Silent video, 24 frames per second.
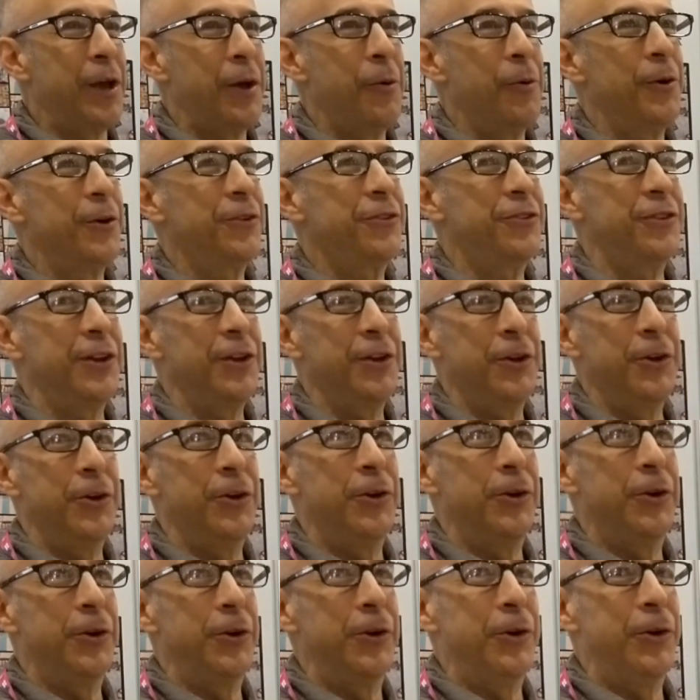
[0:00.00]
we will see
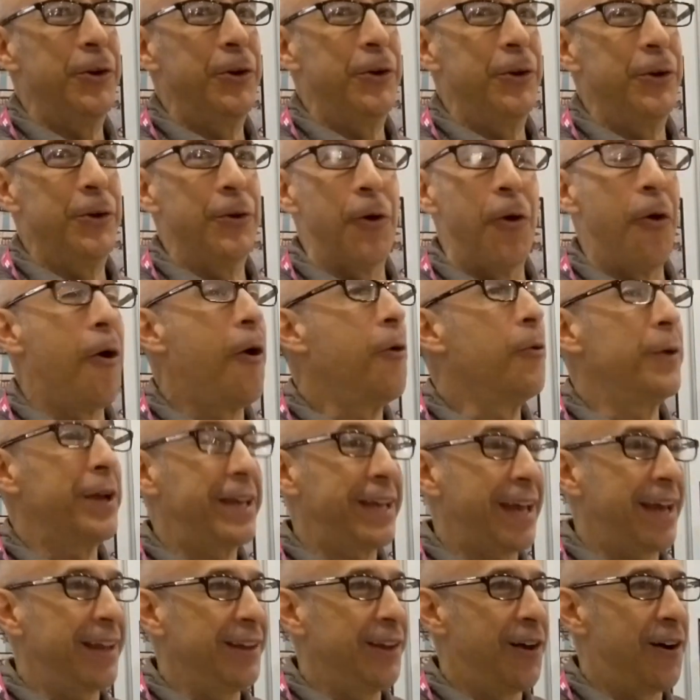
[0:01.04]
you all
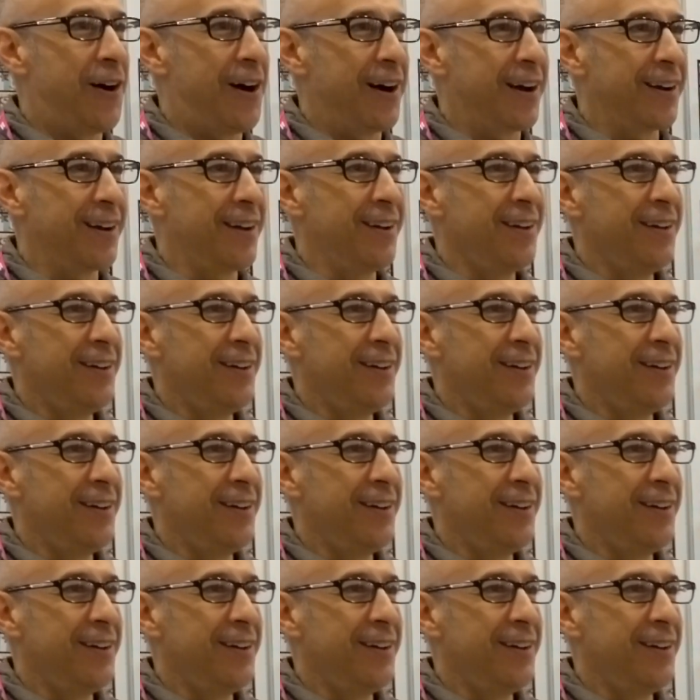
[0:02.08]
weekend long.